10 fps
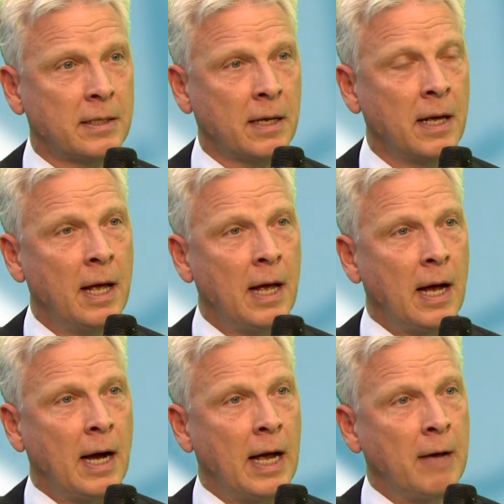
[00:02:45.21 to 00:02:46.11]
Uh,
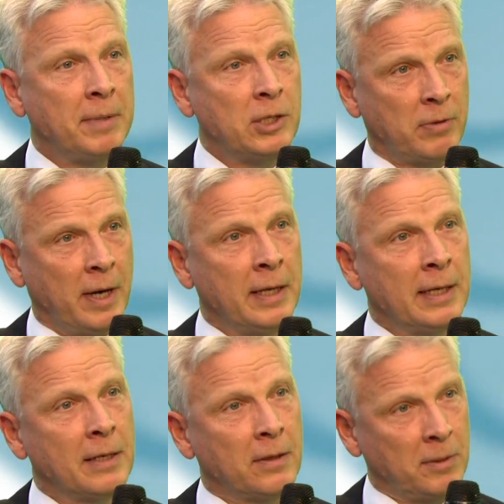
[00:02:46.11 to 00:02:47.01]
I have been
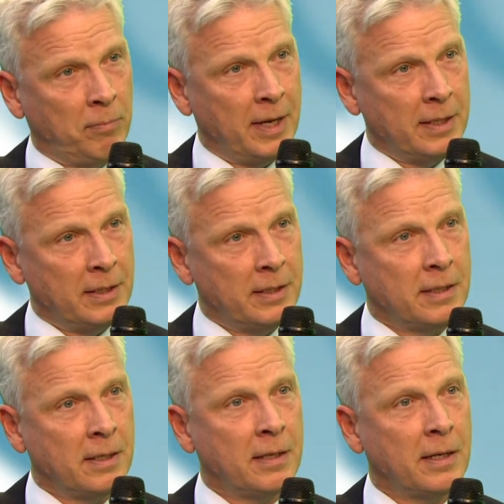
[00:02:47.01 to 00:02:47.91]
training in other
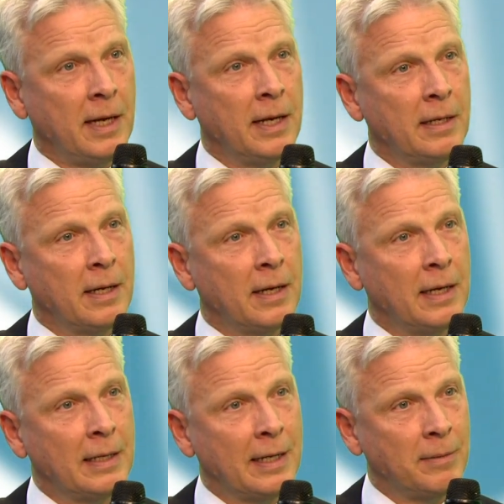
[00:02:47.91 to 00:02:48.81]
places uh, in, uh,
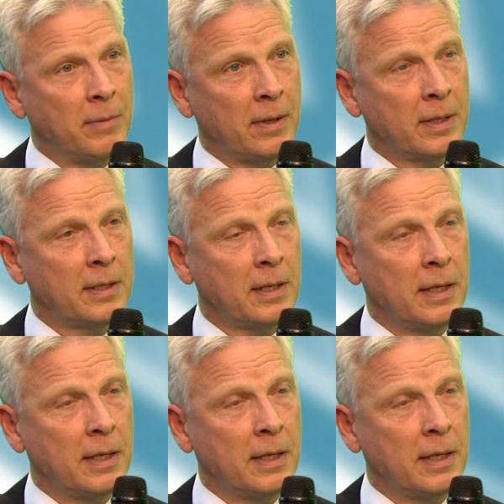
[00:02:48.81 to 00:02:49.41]
in Denmark,